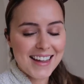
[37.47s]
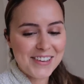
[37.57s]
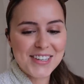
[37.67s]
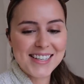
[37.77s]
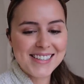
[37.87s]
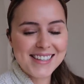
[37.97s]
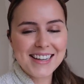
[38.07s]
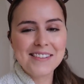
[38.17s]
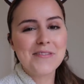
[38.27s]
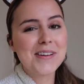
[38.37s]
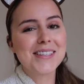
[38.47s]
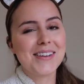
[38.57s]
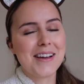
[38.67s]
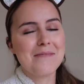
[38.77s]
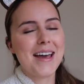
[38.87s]
It feels
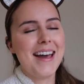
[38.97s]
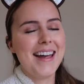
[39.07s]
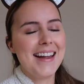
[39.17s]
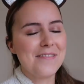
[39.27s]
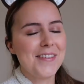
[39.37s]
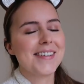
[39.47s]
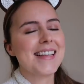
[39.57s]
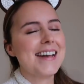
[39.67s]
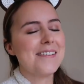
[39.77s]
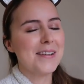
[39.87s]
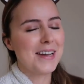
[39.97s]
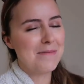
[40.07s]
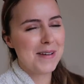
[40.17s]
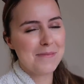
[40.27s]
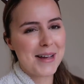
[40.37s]
good up here. It feels like we're gonna
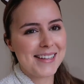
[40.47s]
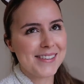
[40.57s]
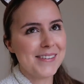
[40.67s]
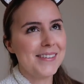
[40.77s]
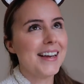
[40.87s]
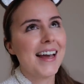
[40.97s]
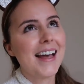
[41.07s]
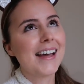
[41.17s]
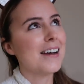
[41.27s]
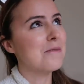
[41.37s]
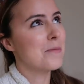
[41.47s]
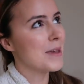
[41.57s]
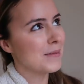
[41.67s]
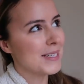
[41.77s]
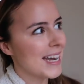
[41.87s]
be up here soon and we'll
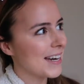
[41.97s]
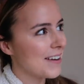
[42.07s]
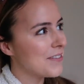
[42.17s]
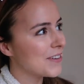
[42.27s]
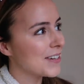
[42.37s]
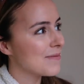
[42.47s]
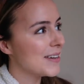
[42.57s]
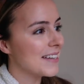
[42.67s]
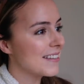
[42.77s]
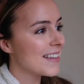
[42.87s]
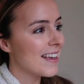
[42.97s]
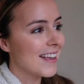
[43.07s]
be able to decorate for Christmas.